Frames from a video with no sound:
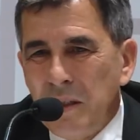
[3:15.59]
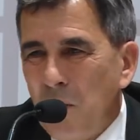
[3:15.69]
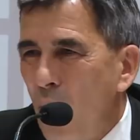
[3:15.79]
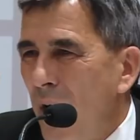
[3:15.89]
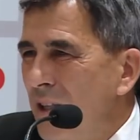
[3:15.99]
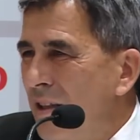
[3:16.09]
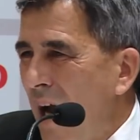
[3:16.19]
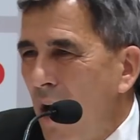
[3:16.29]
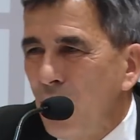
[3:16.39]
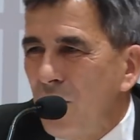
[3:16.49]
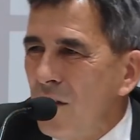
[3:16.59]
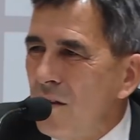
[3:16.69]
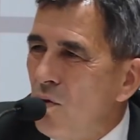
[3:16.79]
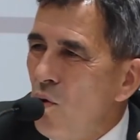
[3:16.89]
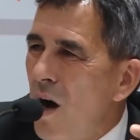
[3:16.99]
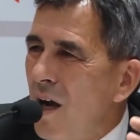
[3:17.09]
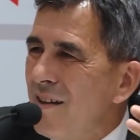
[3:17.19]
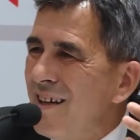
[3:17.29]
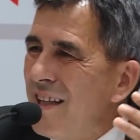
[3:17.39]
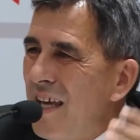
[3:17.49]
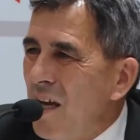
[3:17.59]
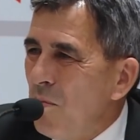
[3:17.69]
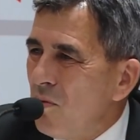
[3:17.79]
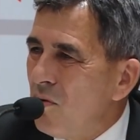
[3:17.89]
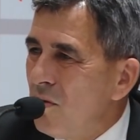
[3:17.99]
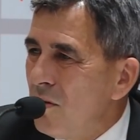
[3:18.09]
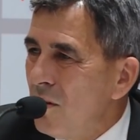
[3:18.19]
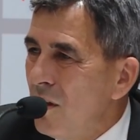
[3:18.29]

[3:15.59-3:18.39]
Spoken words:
1,200 games.